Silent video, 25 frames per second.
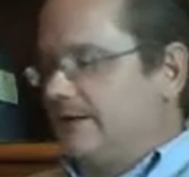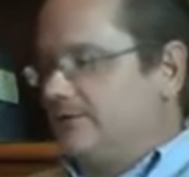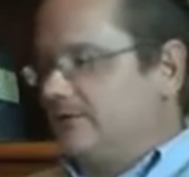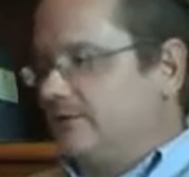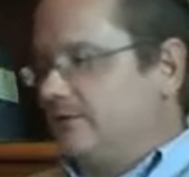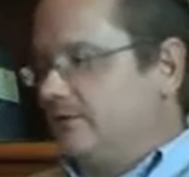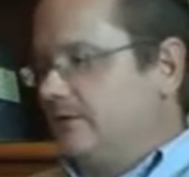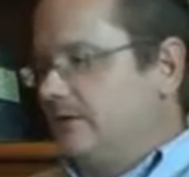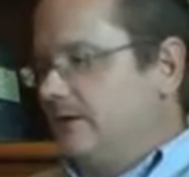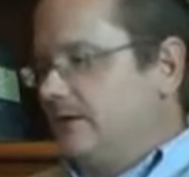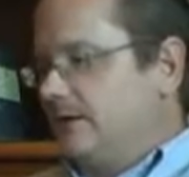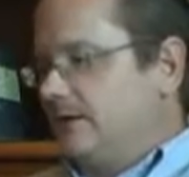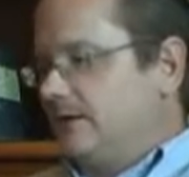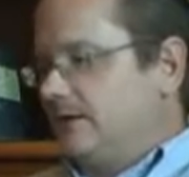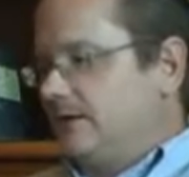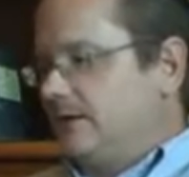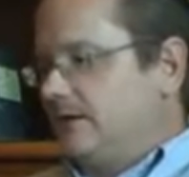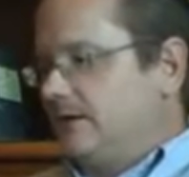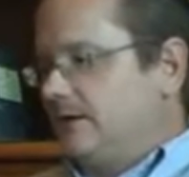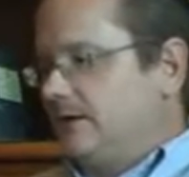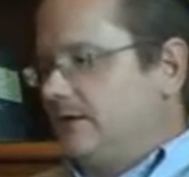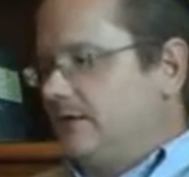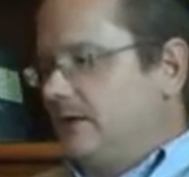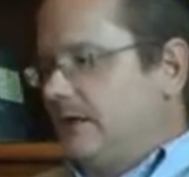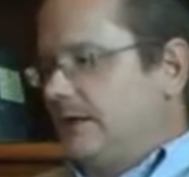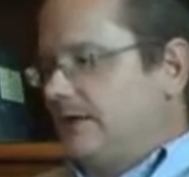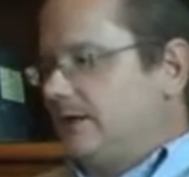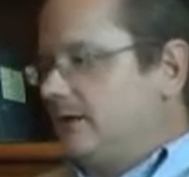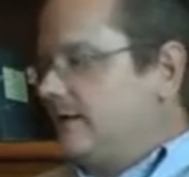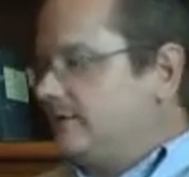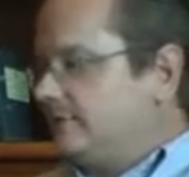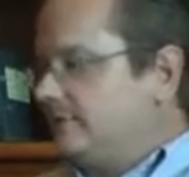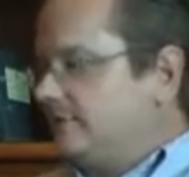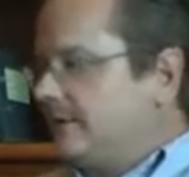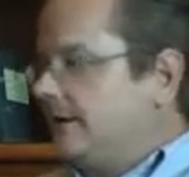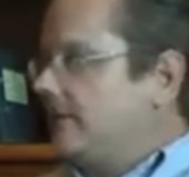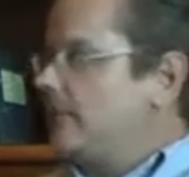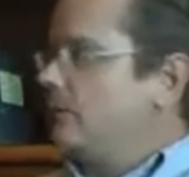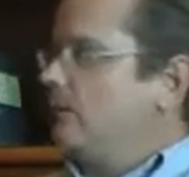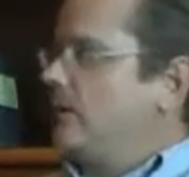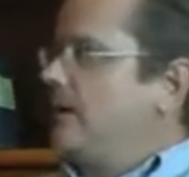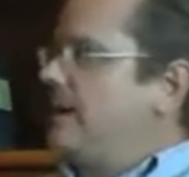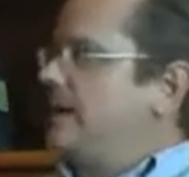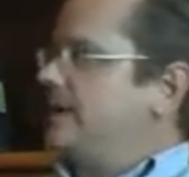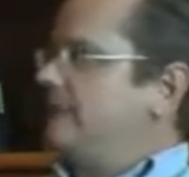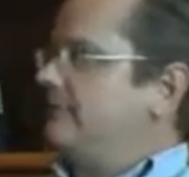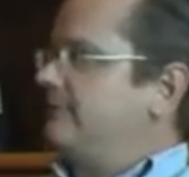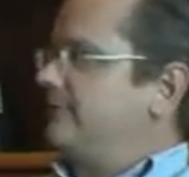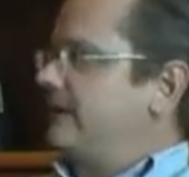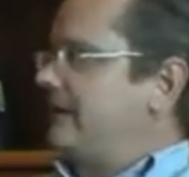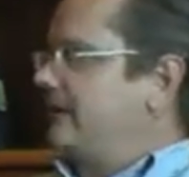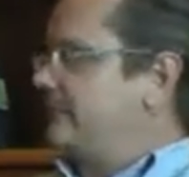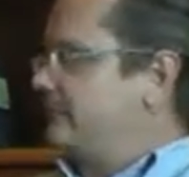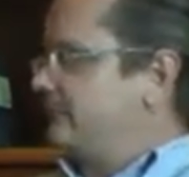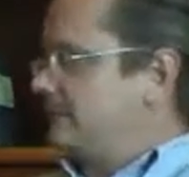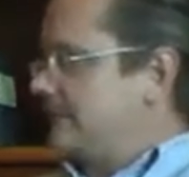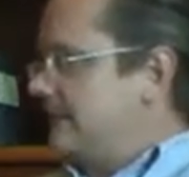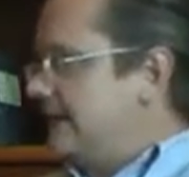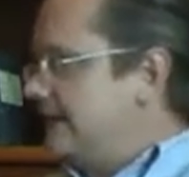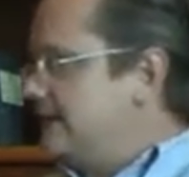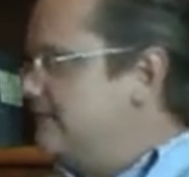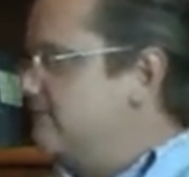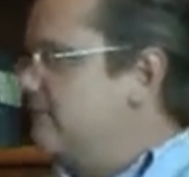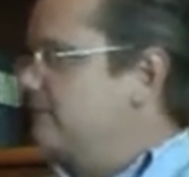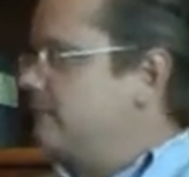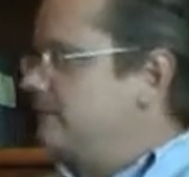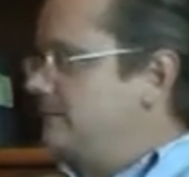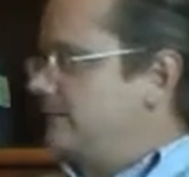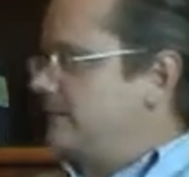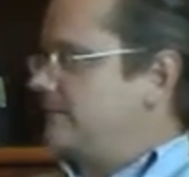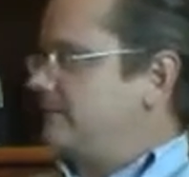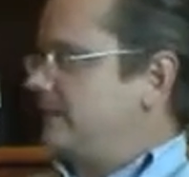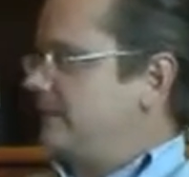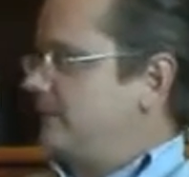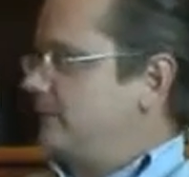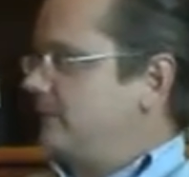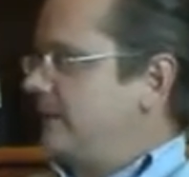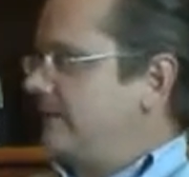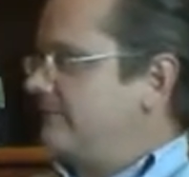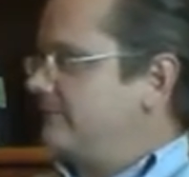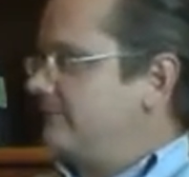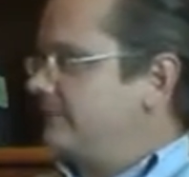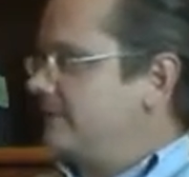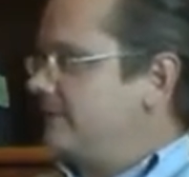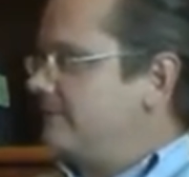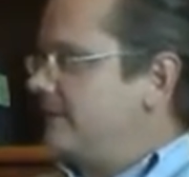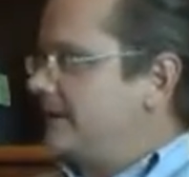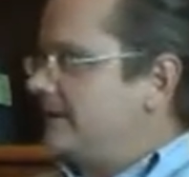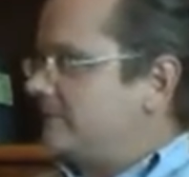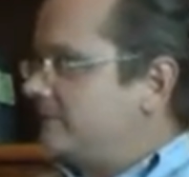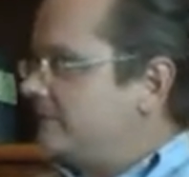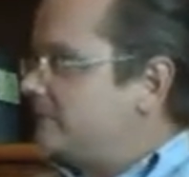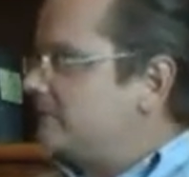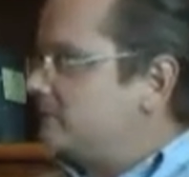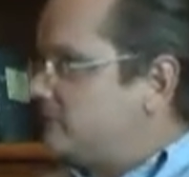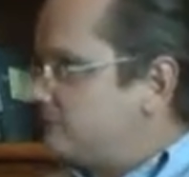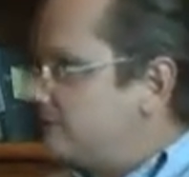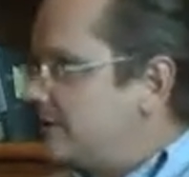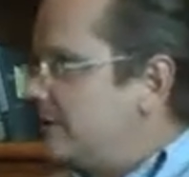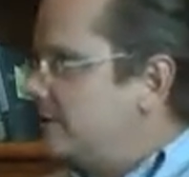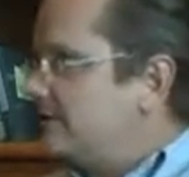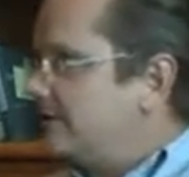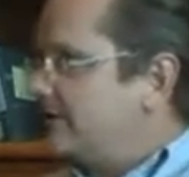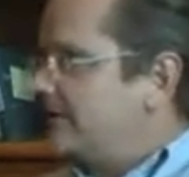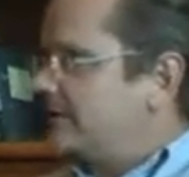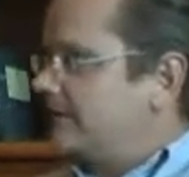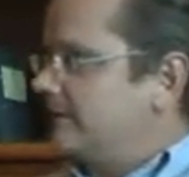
So, I love my wife. I have relations with my wife that are based on sharing.